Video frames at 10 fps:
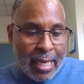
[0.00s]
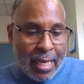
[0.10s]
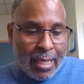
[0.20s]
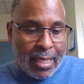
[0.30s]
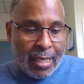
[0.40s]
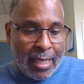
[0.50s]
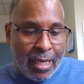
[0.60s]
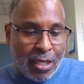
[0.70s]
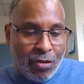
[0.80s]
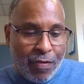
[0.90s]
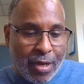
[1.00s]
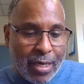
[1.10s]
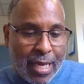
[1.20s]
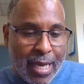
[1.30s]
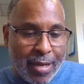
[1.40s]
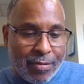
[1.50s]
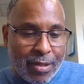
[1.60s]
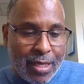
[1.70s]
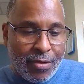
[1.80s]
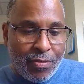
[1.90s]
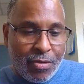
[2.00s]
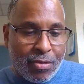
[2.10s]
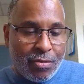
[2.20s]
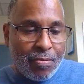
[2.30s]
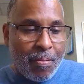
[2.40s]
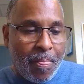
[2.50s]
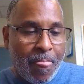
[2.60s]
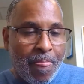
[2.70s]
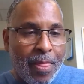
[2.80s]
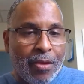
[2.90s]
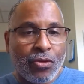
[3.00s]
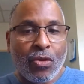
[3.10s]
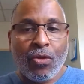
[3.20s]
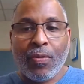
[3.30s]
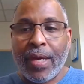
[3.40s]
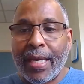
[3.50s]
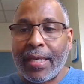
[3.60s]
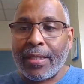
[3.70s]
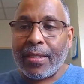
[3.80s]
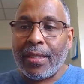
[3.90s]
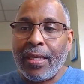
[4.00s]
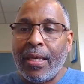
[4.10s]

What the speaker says: In each of our lives, there's always